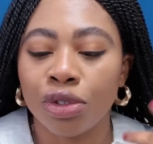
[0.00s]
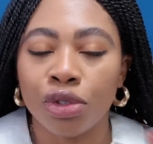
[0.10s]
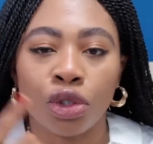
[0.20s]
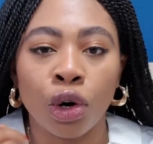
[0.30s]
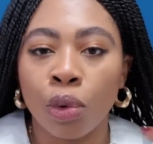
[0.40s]
you
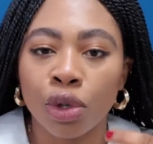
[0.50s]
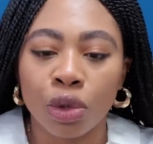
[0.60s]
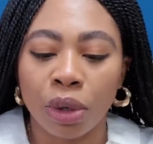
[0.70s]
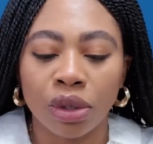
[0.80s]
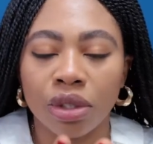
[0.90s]
don't want
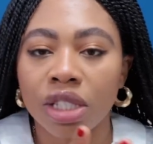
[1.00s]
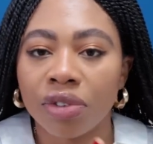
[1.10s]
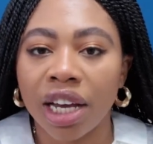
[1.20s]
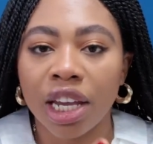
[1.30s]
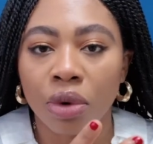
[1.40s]
to wait on this
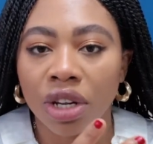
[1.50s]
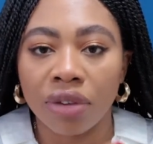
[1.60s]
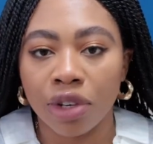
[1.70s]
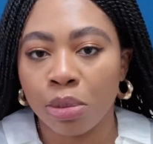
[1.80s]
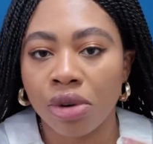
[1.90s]
finger, you want to
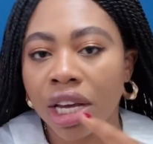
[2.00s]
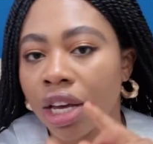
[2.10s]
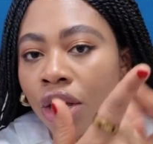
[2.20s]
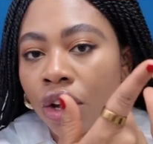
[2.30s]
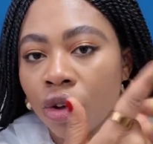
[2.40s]
give it a break,
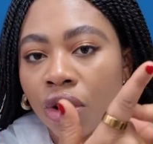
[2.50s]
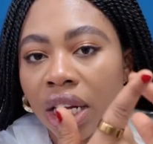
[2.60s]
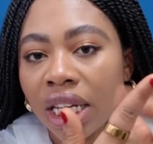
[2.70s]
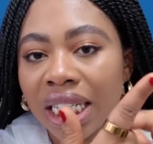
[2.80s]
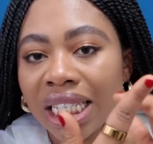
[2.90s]
you
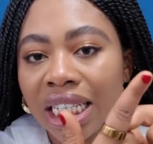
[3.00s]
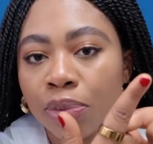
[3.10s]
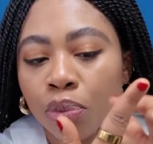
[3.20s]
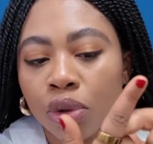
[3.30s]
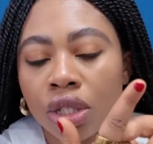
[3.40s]
can easily
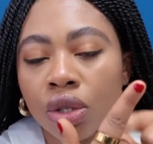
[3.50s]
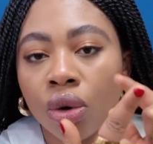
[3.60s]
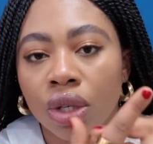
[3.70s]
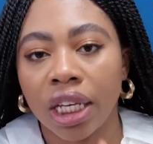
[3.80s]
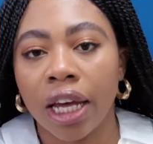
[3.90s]
put it
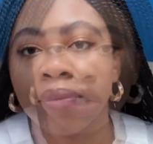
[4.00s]
on here.